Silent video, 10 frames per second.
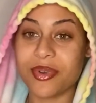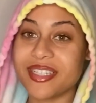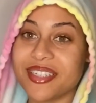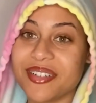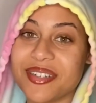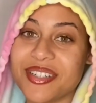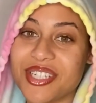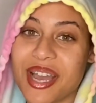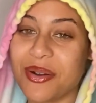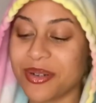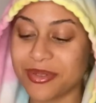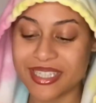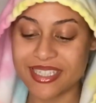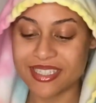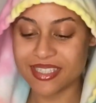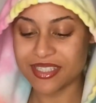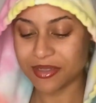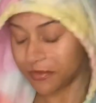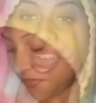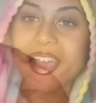wait to shower with these.
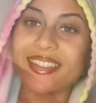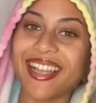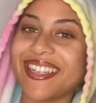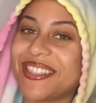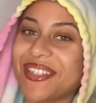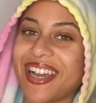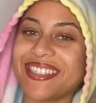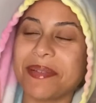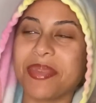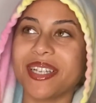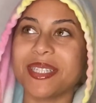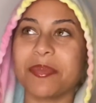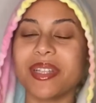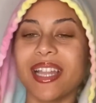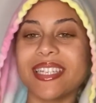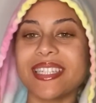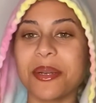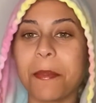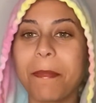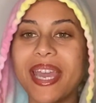And last, you guys, I picked up a nice
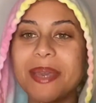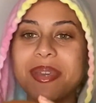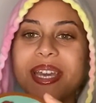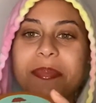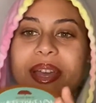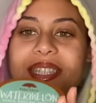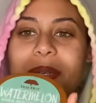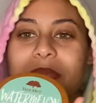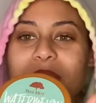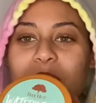little baby. I picked up the